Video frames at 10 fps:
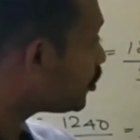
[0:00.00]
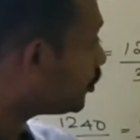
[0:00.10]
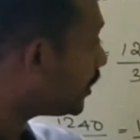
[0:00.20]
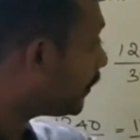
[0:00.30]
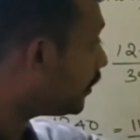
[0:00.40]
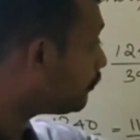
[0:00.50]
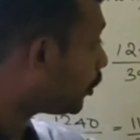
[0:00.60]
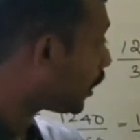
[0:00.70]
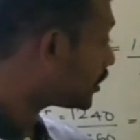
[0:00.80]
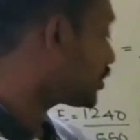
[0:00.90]
sodium and
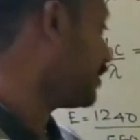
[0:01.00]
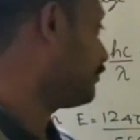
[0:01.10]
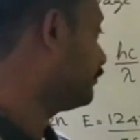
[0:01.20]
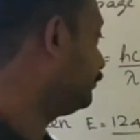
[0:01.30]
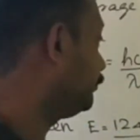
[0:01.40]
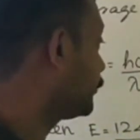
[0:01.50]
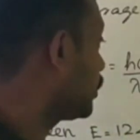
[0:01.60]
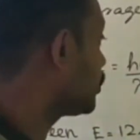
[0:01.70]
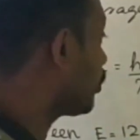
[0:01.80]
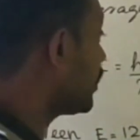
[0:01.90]
potassium.
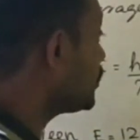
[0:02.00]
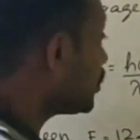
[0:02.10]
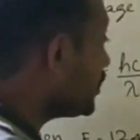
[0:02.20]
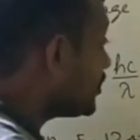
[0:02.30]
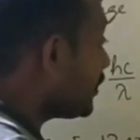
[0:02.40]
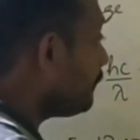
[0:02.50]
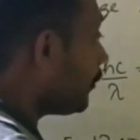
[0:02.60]
Sorry, cesium,